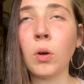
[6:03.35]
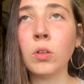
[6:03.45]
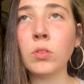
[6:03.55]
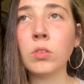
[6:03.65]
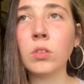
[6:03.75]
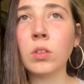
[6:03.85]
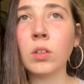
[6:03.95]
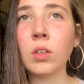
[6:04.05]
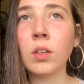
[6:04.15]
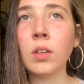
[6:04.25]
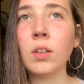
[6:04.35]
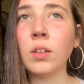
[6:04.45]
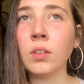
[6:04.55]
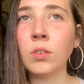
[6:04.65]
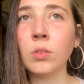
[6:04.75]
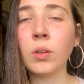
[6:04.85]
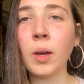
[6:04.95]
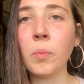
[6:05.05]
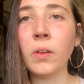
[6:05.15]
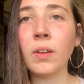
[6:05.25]
want it to
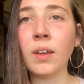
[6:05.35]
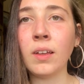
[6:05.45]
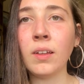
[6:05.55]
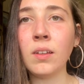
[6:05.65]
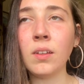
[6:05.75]
happen again